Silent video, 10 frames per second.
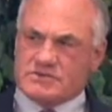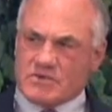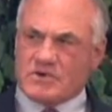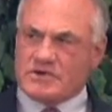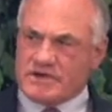
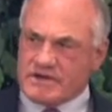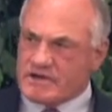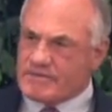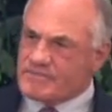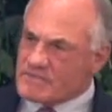toward
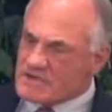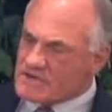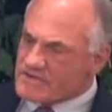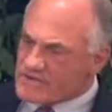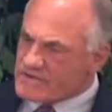
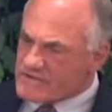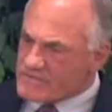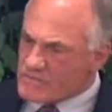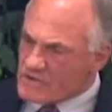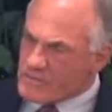
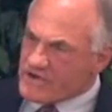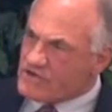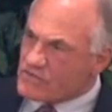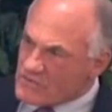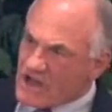what we
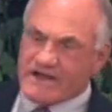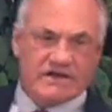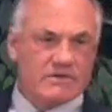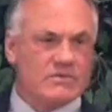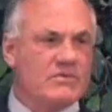don't
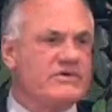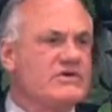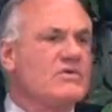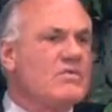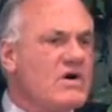like and what we
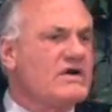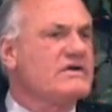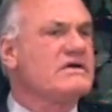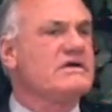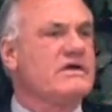don't want,
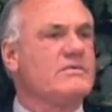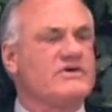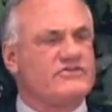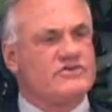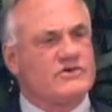and
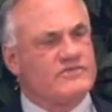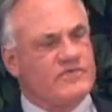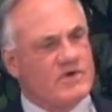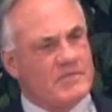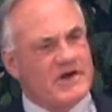what is good
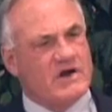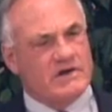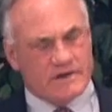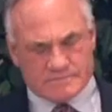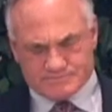for
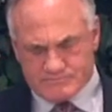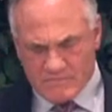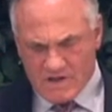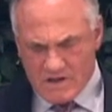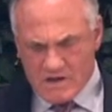America.
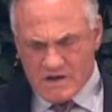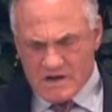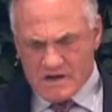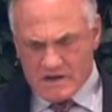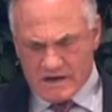
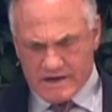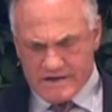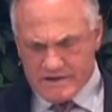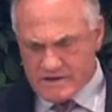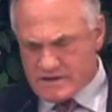
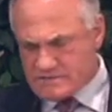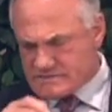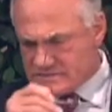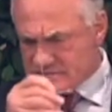I